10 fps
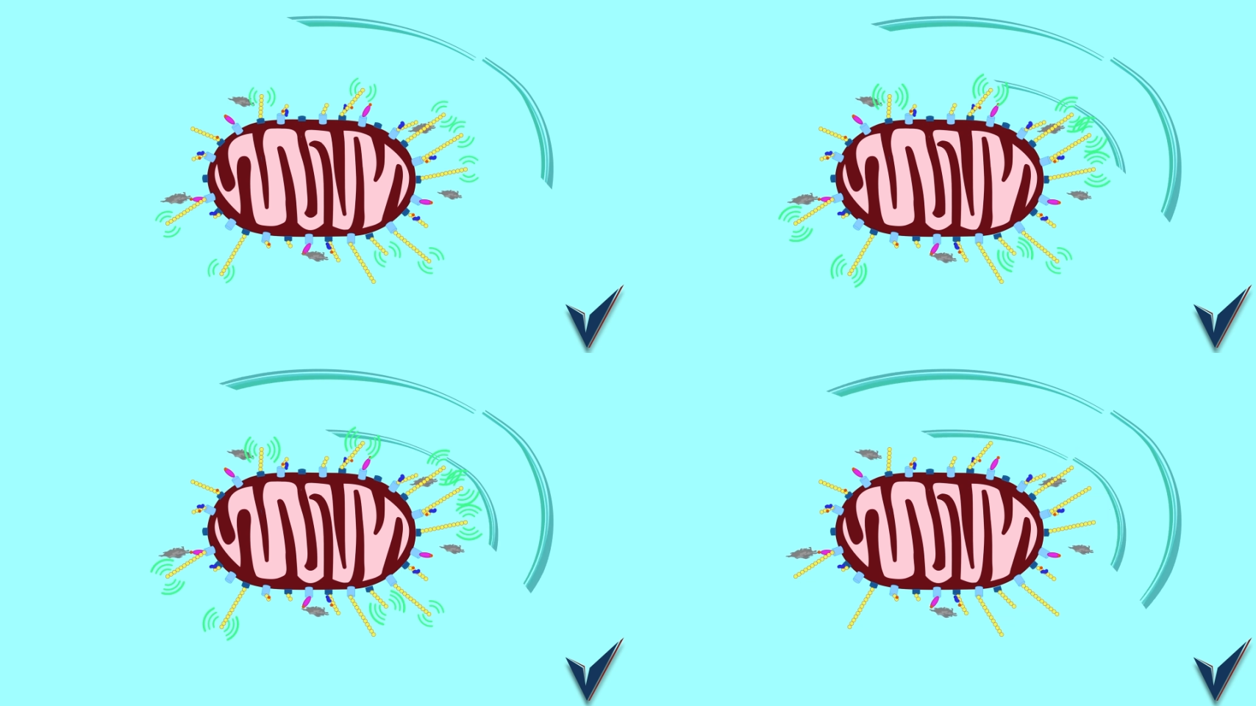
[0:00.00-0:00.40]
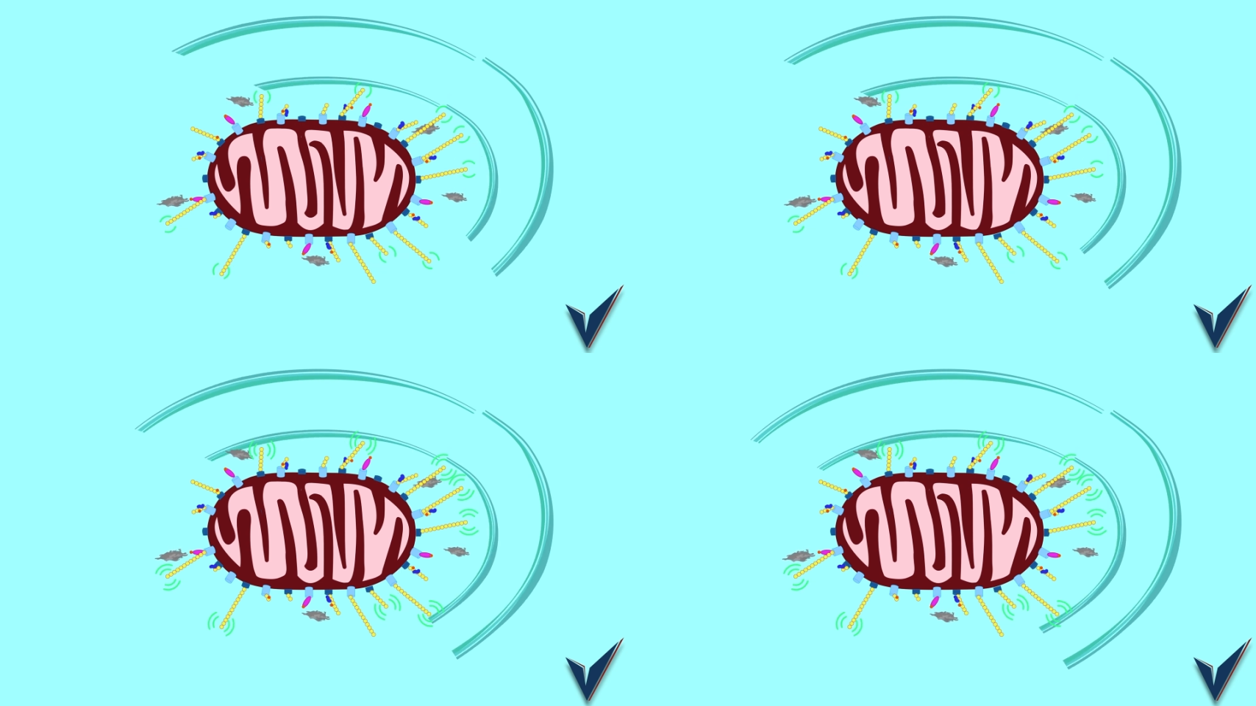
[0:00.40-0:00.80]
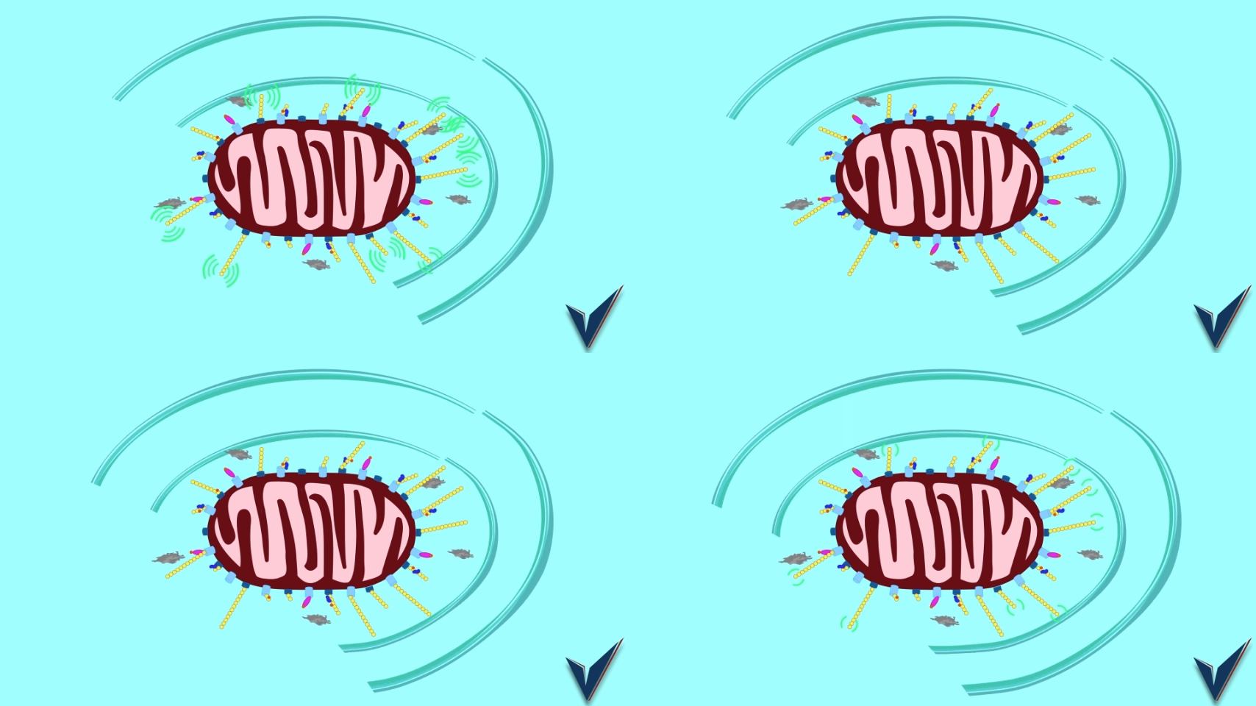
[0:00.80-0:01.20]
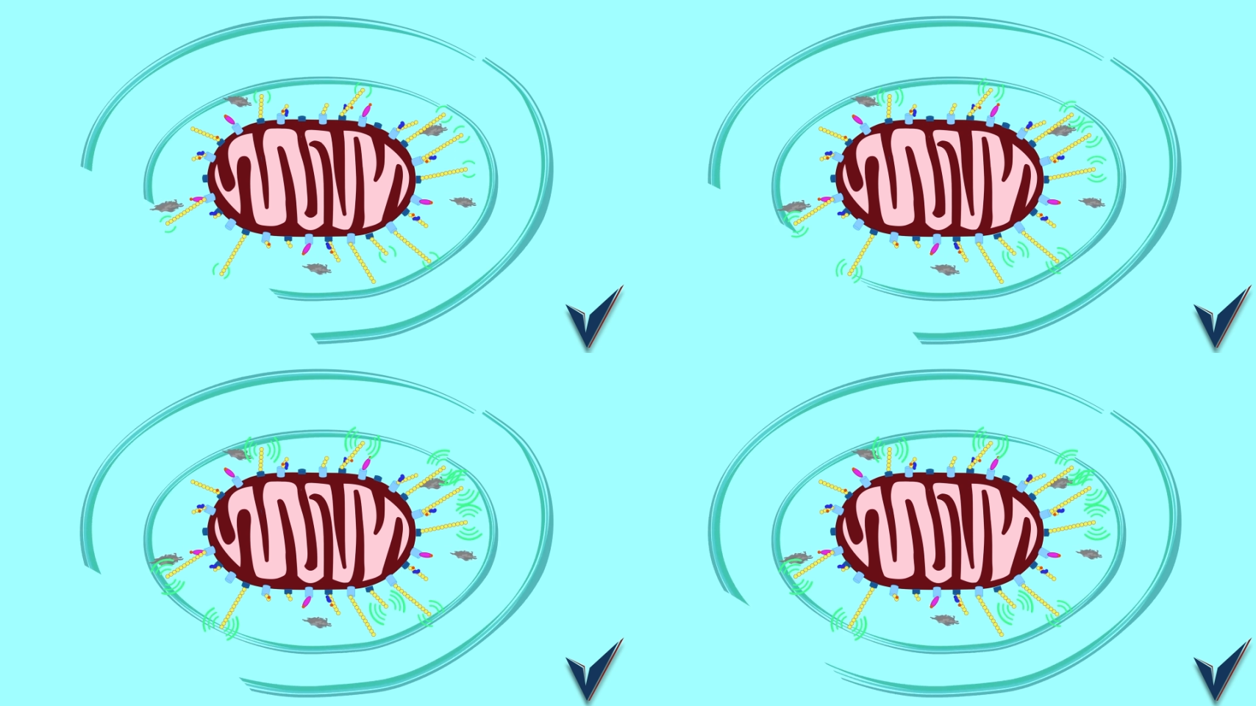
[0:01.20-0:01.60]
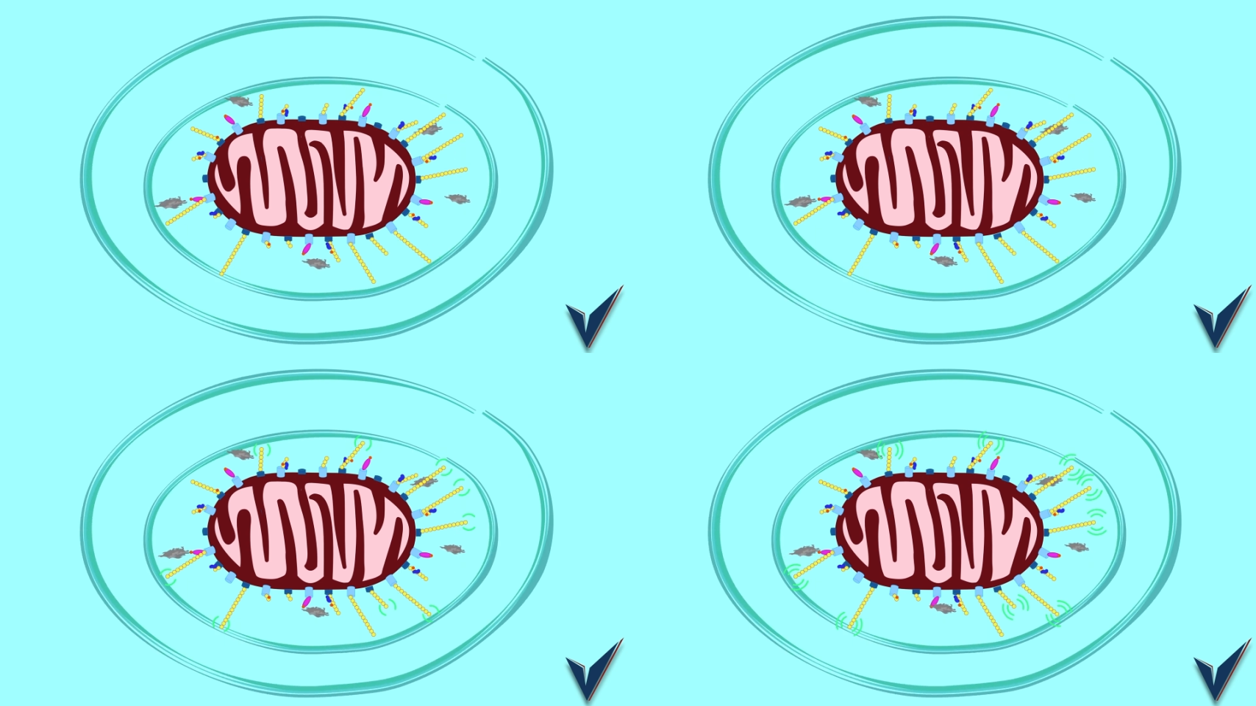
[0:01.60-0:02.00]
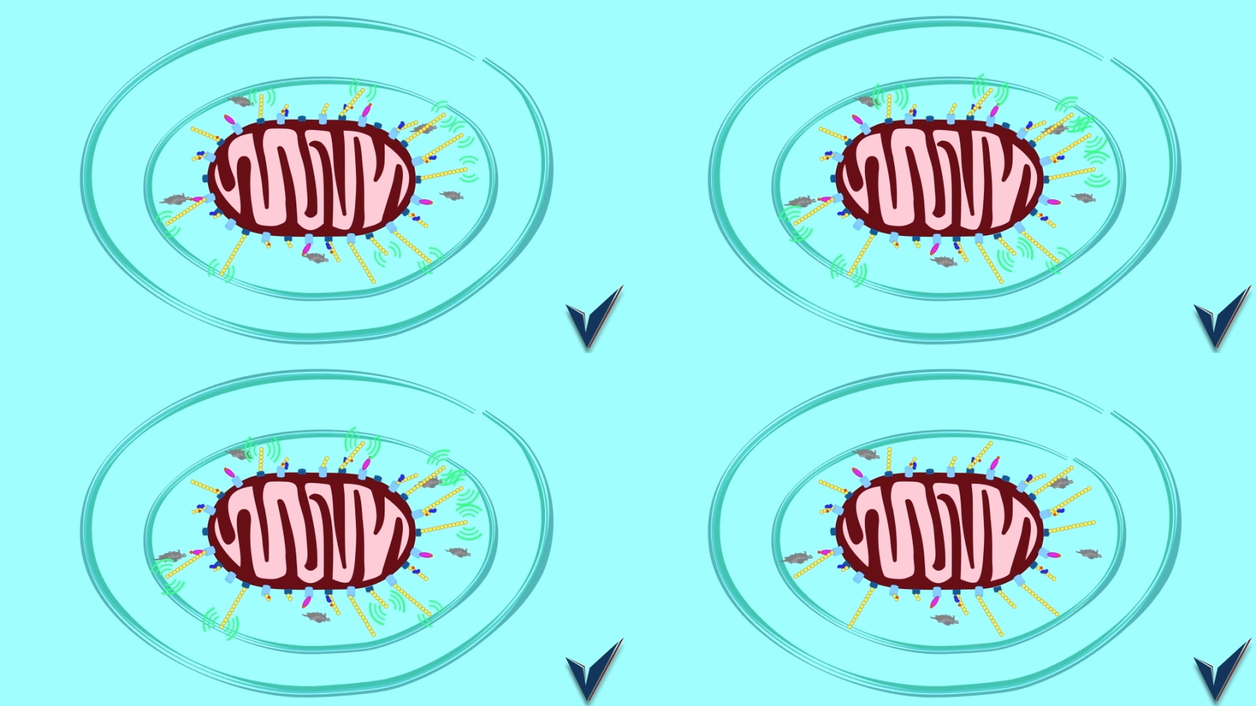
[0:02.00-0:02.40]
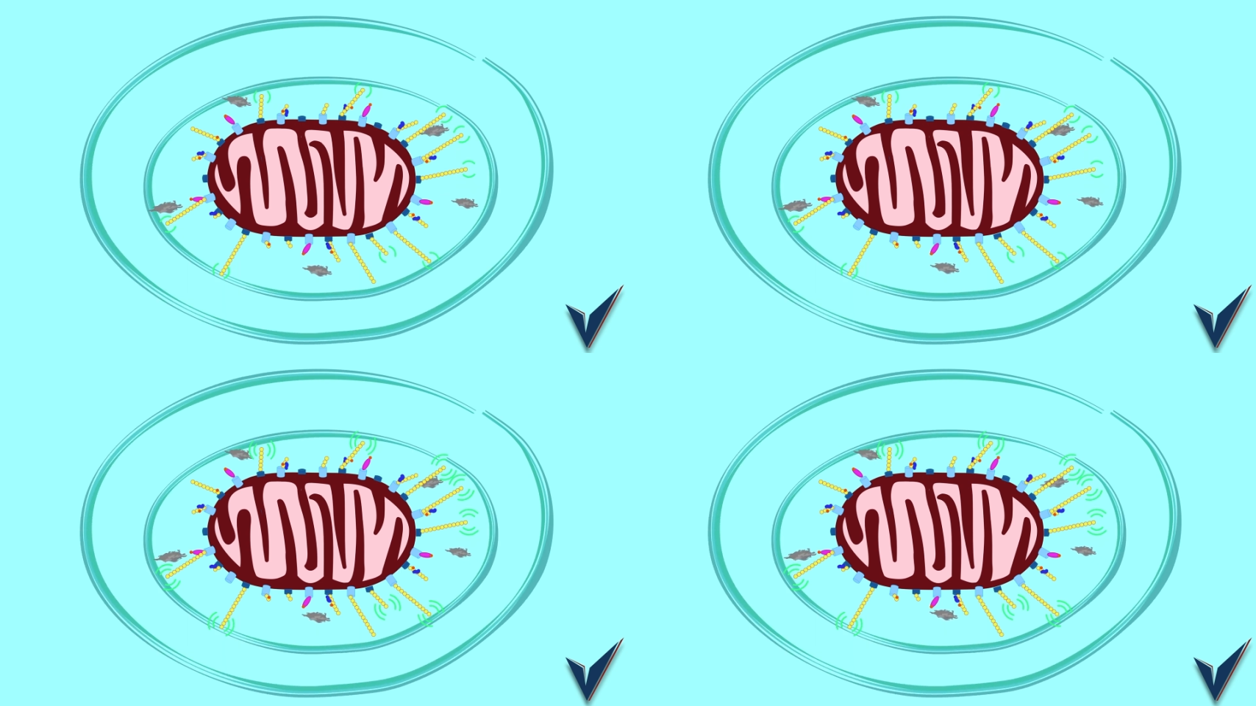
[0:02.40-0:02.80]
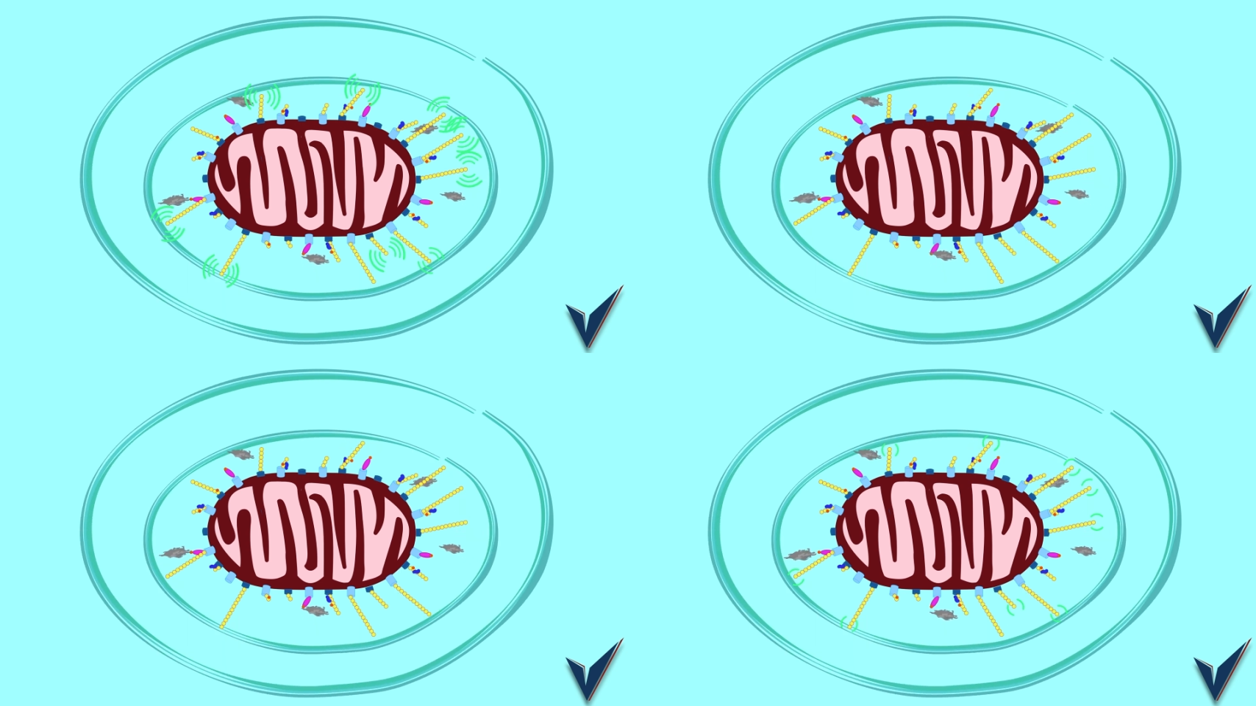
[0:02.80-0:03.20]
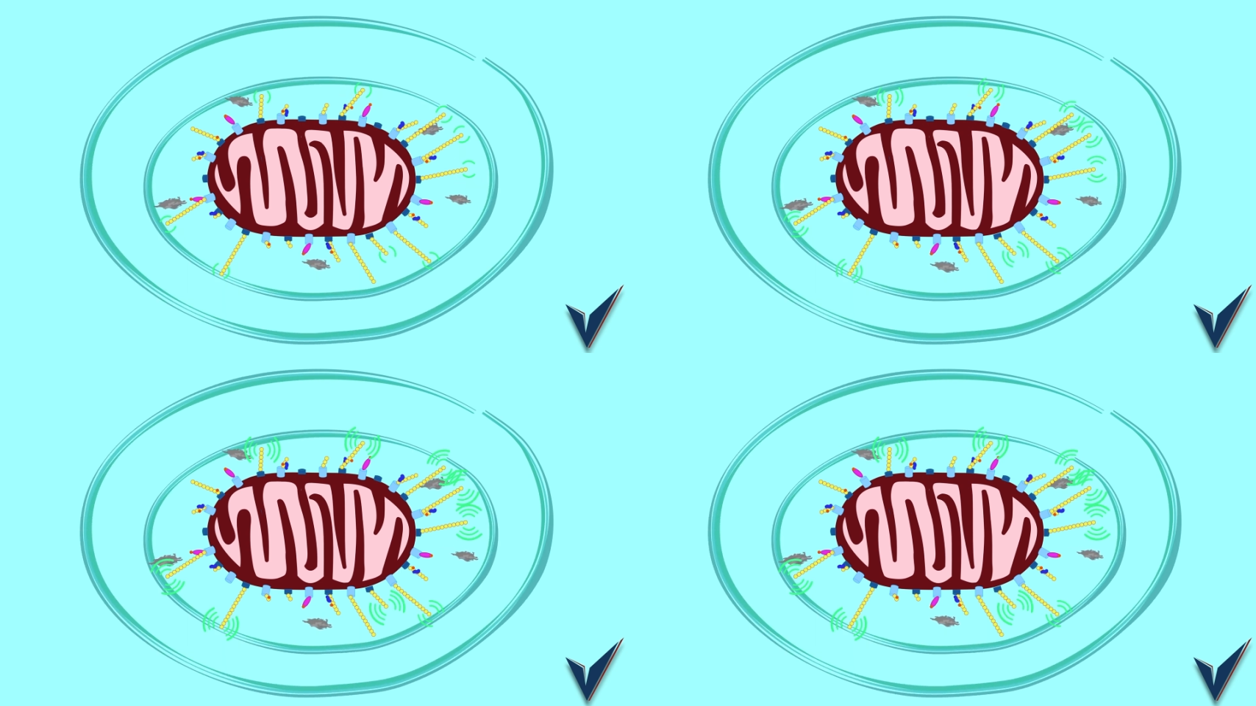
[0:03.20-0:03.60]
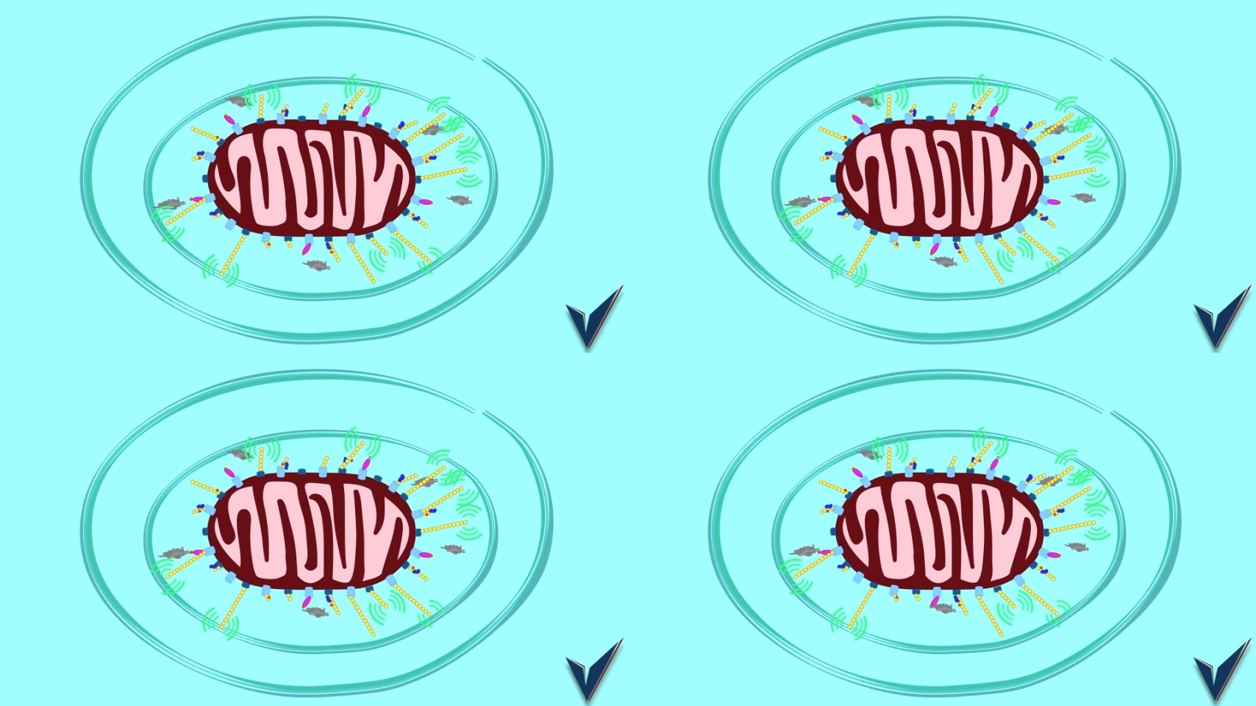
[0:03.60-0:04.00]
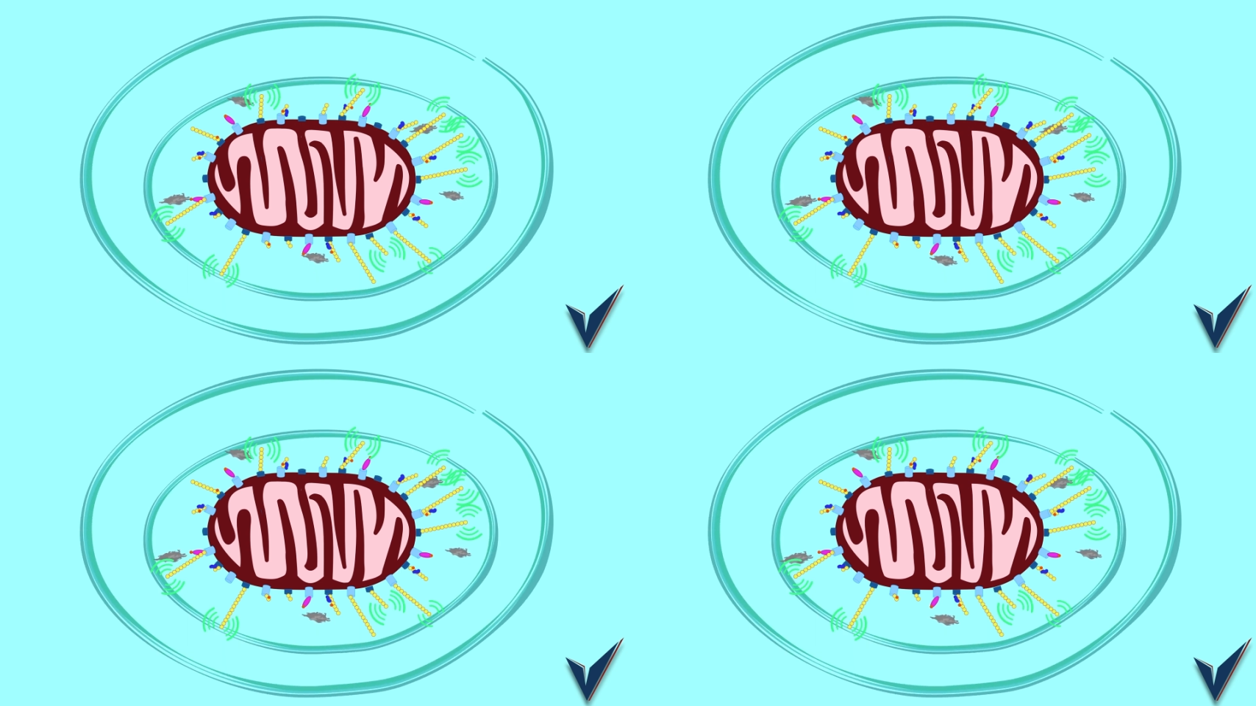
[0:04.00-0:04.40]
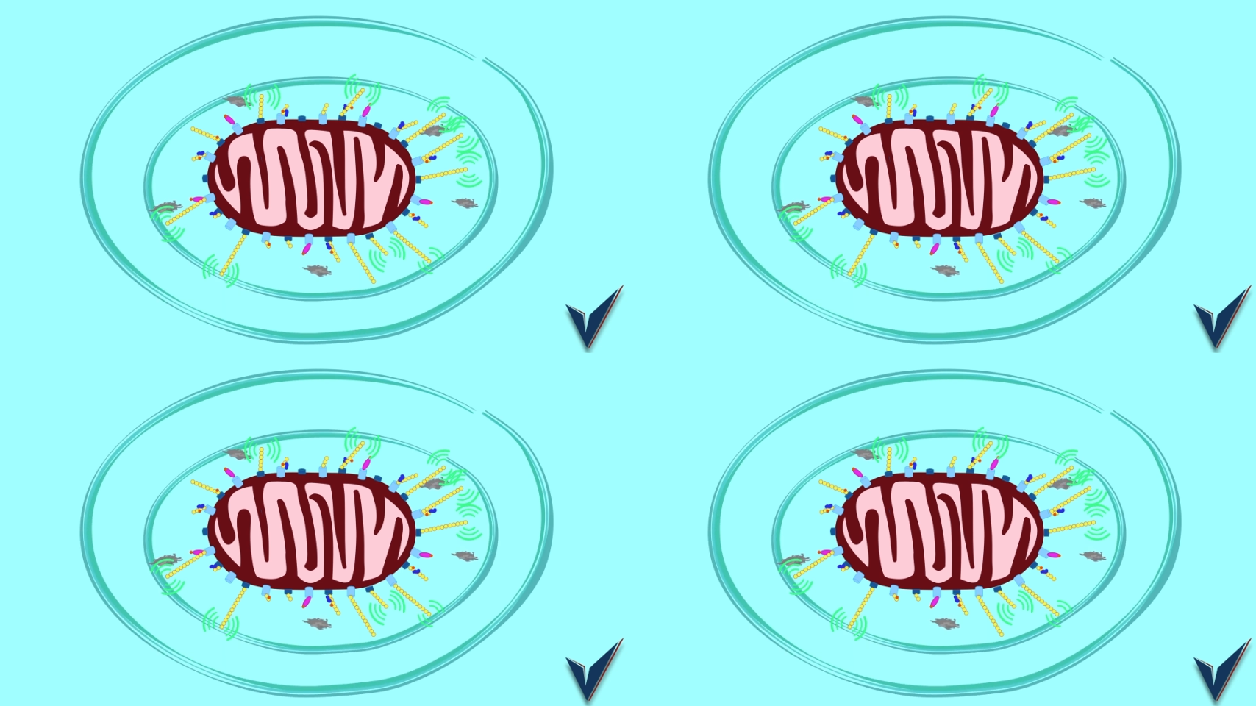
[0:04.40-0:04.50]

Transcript: Nobody's mouth can be seen.